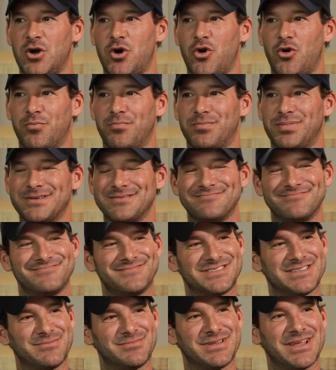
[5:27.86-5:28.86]
hope
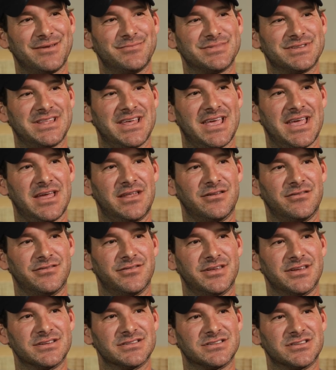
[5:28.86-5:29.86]
sometimes they handle
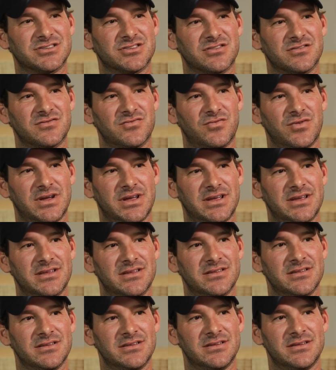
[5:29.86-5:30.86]
things a certain way,
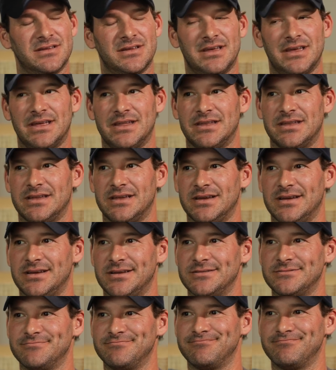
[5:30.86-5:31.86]
and uh,